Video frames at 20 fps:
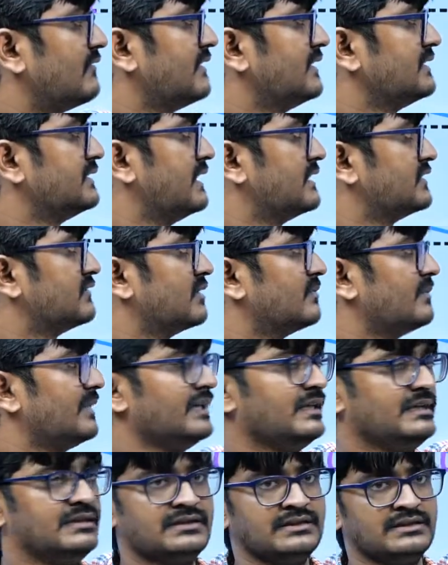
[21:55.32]
is h1 by
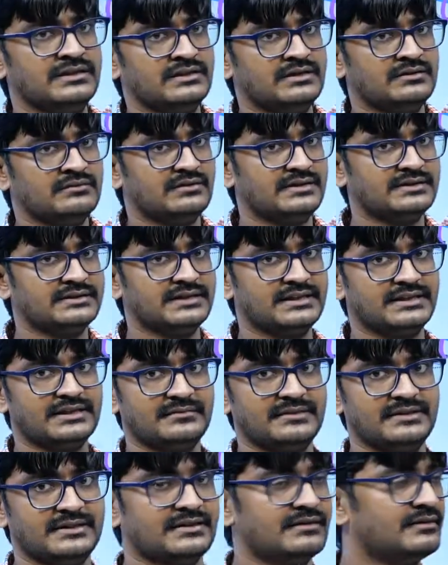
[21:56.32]
1
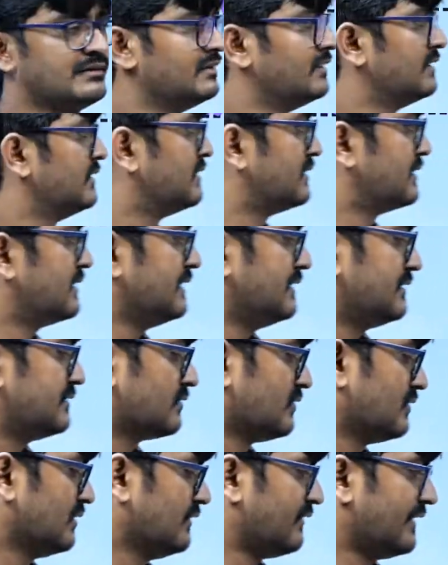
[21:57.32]
centimeter, right?
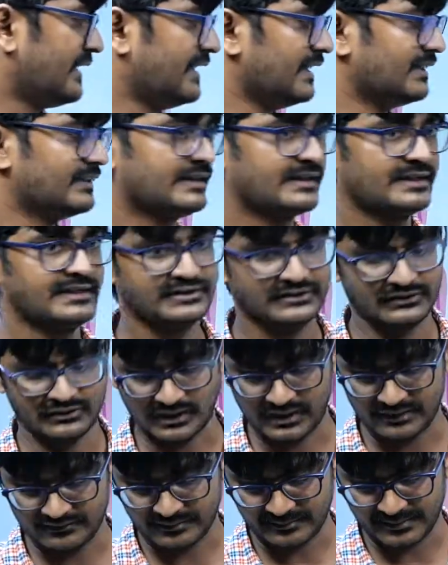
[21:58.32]
So if I take the ratio
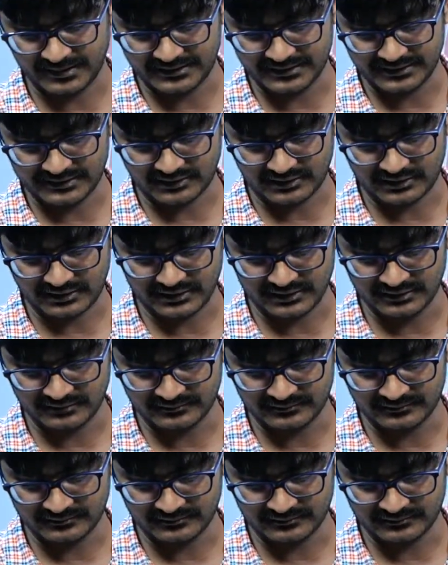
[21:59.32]
alpha by theta naught,